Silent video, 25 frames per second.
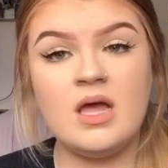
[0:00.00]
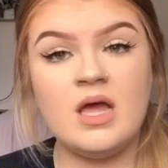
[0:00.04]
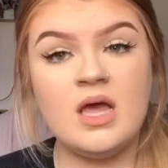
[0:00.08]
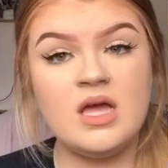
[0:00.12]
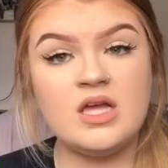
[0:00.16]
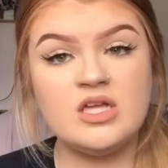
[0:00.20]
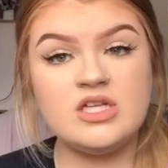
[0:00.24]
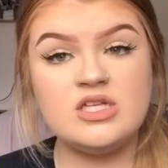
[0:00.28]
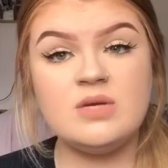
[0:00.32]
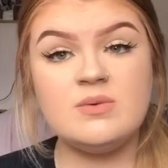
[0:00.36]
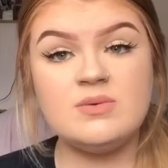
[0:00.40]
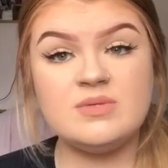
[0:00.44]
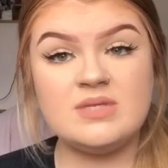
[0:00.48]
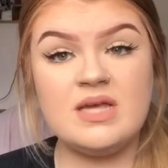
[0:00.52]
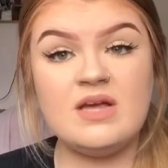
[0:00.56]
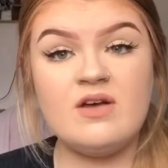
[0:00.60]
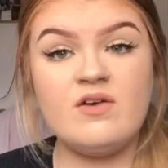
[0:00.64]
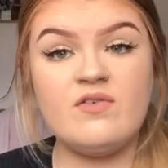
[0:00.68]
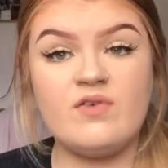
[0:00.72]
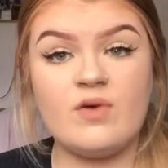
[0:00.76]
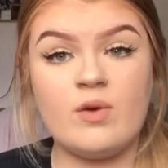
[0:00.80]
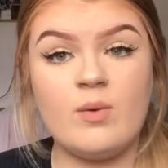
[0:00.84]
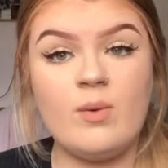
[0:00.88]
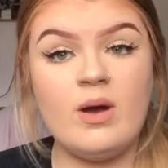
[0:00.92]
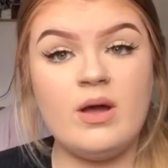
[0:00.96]
She was ill
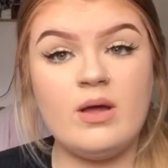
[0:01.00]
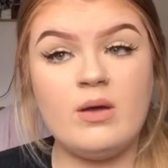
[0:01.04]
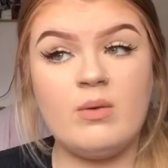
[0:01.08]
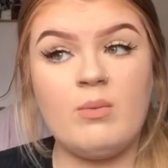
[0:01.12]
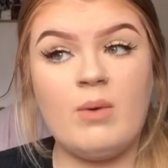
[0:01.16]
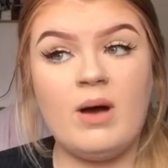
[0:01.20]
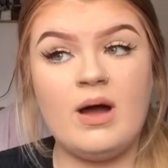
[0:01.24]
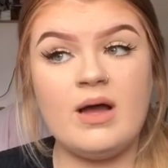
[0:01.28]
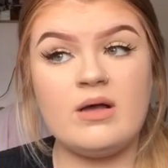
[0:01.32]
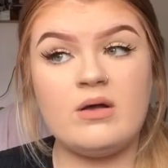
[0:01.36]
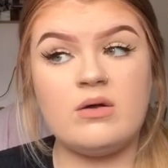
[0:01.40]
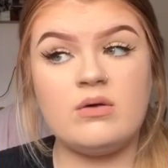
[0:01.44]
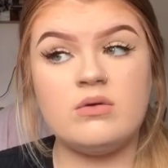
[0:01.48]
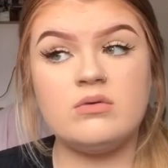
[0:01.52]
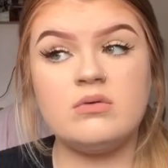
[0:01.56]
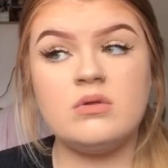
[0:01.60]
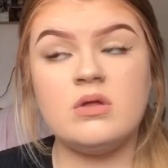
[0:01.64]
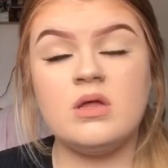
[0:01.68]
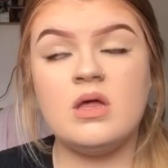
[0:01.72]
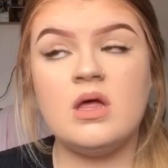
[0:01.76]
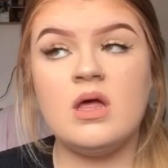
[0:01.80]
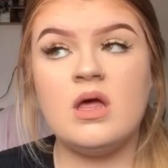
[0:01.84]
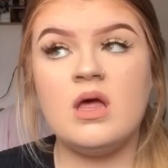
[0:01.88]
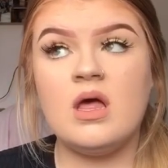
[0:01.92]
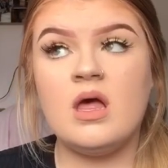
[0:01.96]
for quite a while.
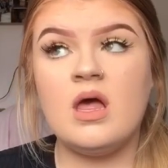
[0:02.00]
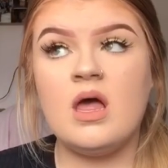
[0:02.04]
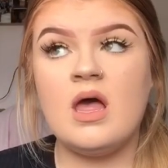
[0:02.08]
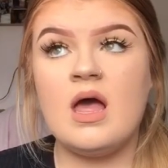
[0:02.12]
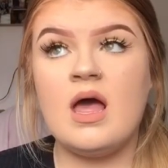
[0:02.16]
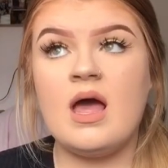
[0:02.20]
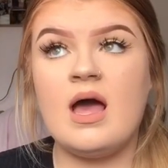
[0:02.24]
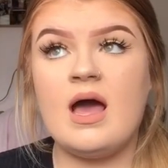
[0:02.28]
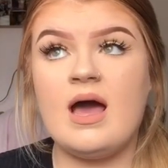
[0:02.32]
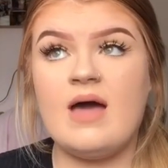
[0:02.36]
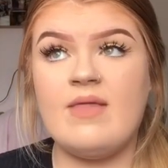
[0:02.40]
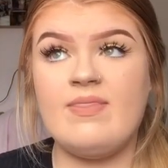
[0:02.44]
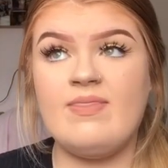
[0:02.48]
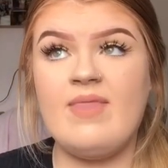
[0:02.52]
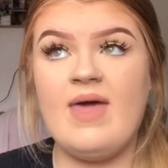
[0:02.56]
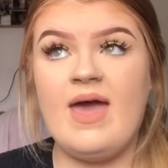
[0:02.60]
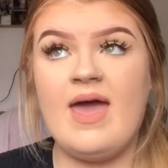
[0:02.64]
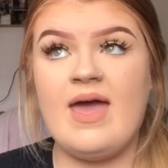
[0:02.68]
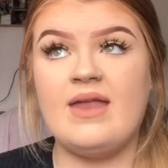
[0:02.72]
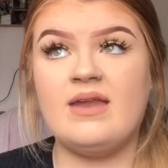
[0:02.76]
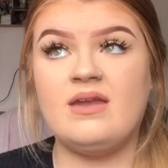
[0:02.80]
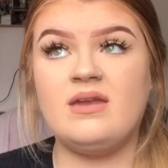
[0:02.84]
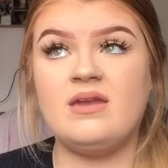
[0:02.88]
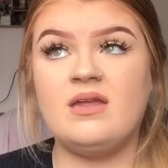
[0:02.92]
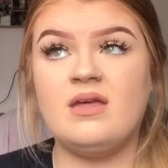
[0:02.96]
And
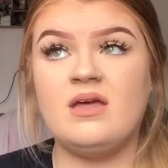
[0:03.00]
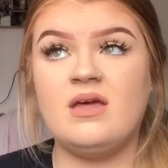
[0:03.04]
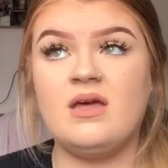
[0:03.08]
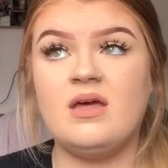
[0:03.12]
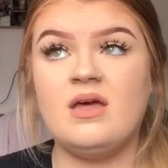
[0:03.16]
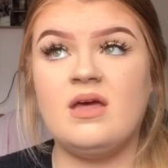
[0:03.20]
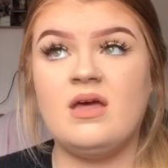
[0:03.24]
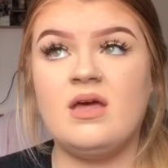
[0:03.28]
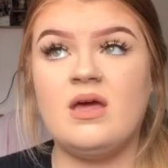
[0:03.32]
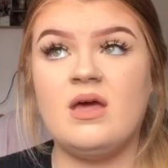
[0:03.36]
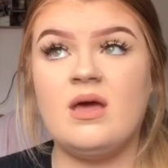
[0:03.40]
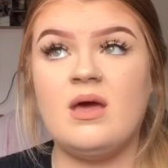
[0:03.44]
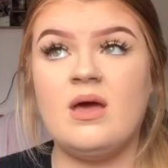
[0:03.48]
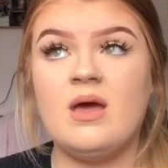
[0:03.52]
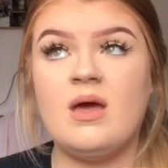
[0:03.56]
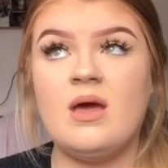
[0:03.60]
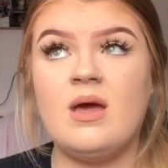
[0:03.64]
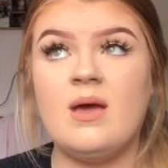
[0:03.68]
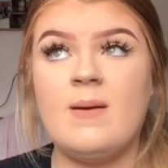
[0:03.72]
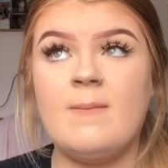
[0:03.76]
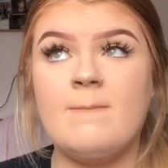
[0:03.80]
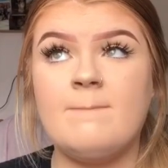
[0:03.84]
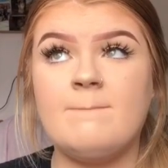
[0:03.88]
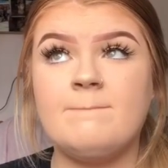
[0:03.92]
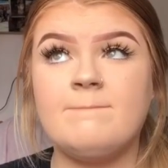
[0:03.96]
then,
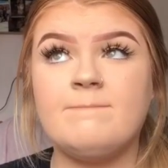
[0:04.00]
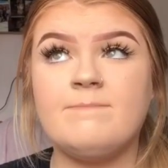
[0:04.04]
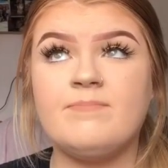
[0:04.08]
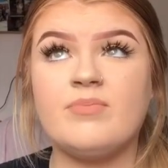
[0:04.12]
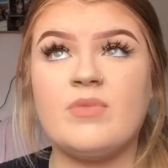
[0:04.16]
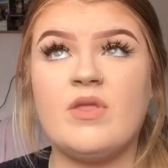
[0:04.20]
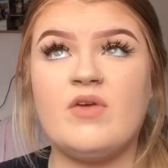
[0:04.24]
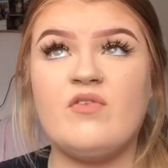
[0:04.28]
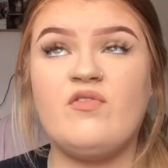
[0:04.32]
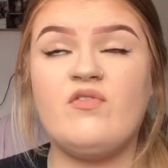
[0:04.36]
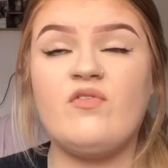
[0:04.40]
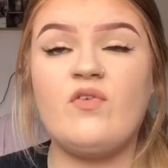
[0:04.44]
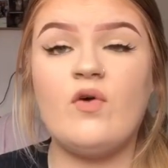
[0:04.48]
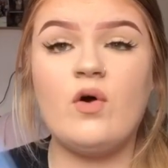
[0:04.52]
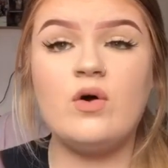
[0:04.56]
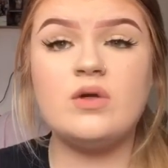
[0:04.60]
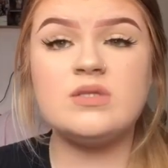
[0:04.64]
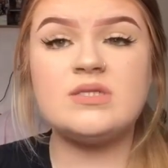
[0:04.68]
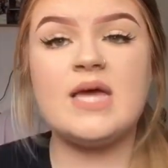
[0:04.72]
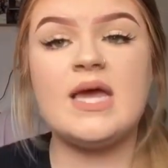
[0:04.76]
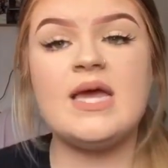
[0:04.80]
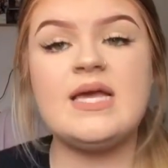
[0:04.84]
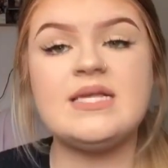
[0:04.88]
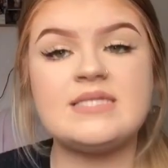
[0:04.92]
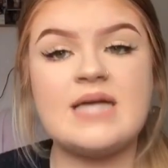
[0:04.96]
4
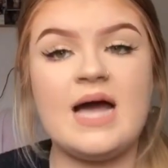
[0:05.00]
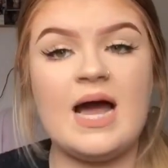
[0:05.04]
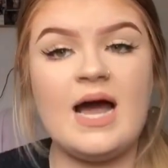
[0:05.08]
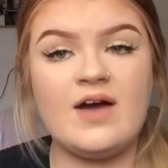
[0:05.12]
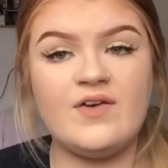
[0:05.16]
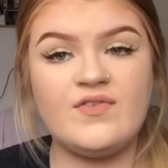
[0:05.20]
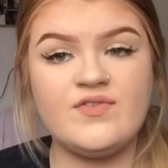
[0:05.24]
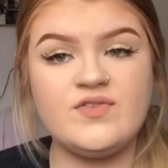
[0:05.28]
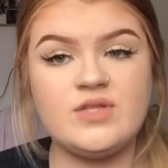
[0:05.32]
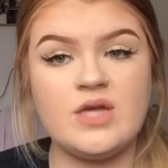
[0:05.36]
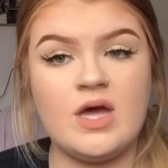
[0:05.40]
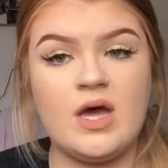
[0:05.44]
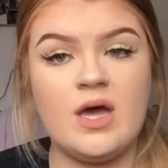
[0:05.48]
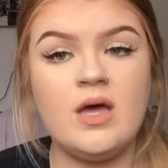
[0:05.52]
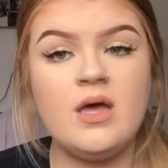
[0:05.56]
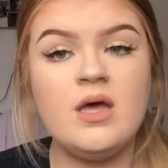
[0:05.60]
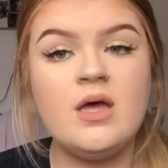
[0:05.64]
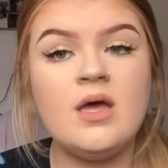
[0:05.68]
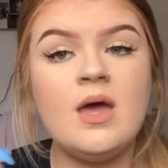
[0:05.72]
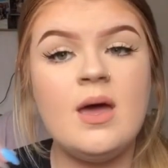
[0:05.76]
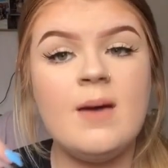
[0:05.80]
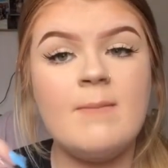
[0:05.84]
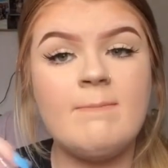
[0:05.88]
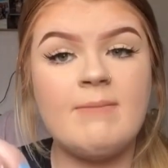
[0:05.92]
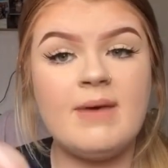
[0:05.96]
days after
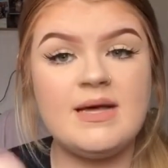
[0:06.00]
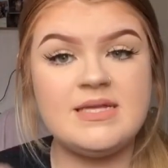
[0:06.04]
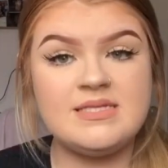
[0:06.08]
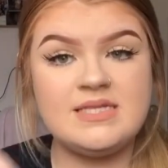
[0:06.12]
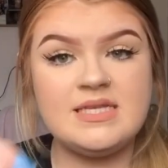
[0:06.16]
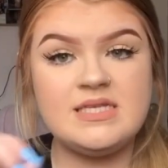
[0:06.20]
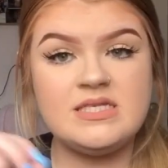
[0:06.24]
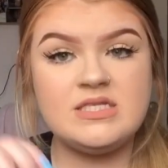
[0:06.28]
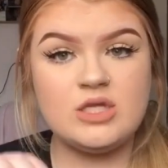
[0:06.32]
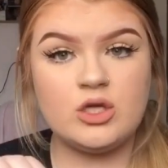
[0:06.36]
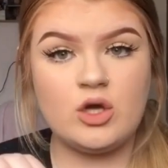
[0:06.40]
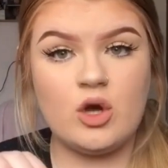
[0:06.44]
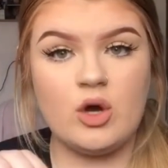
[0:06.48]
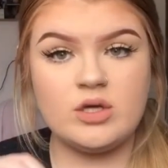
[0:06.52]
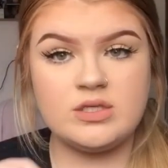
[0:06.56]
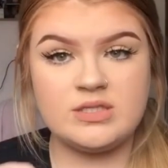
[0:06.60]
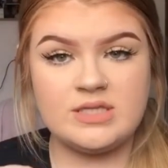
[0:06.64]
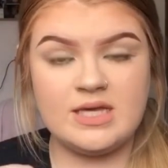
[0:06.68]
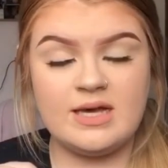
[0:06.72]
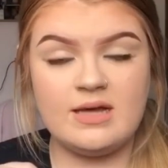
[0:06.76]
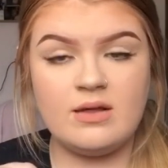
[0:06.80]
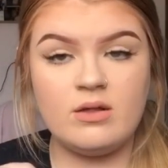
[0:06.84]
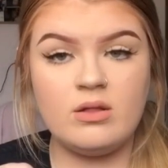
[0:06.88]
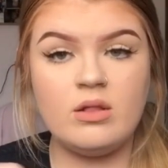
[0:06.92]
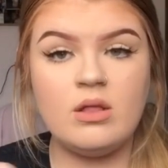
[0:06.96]
my sister got
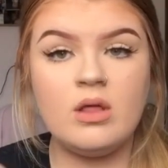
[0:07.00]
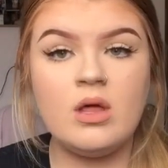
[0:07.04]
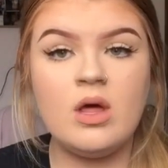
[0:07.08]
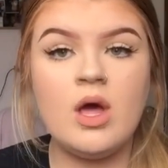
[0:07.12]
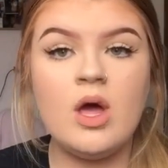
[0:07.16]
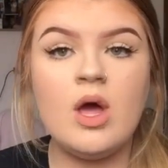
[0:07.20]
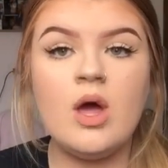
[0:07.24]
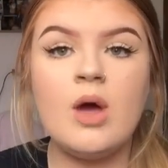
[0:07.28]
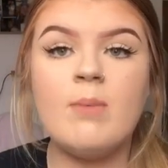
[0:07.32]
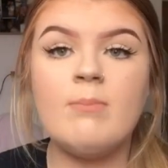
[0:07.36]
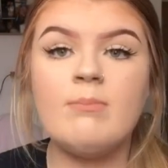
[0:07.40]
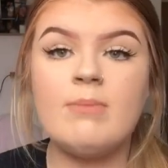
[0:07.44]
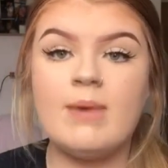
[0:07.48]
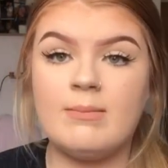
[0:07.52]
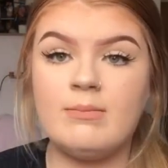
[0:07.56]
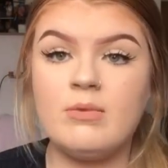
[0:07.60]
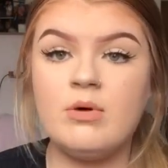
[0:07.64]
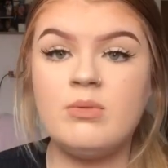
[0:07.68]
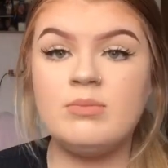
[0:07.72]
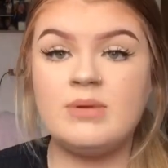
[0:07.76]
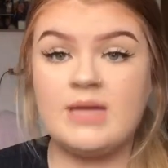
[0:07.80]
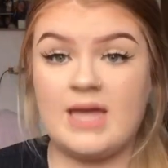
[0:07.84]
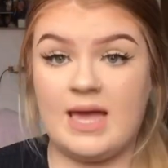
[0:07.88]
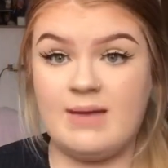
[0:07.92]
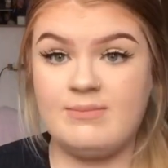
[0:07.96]
ill, my mum
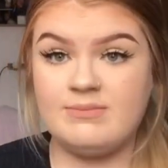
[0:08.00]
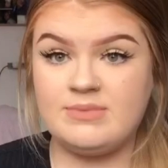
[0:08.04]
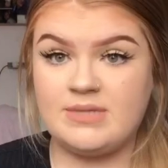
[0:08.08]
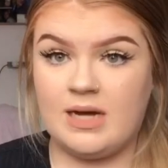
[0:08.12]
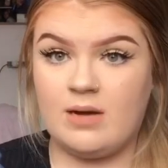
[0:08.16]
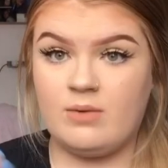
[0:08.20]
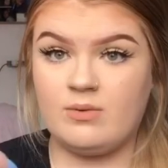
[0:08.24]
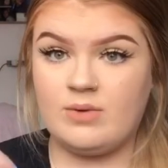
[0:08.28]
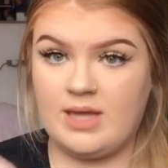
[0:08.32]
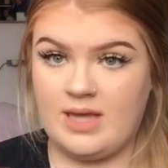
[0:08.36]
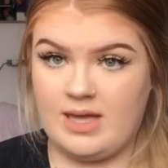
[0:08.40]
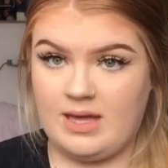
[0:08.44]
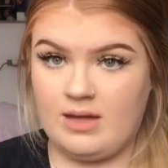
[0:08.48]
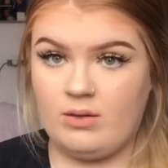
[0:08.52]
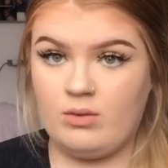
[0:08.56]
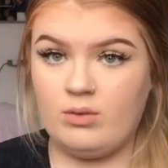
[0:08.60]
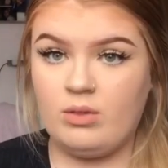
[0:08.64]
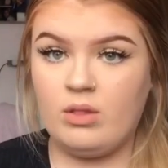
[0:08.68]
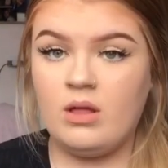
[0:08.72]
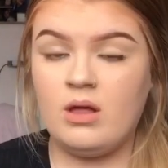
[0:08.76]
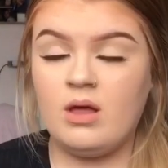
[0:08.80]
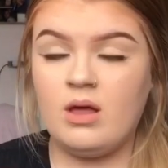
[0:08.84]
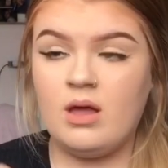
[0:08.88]
came down ill.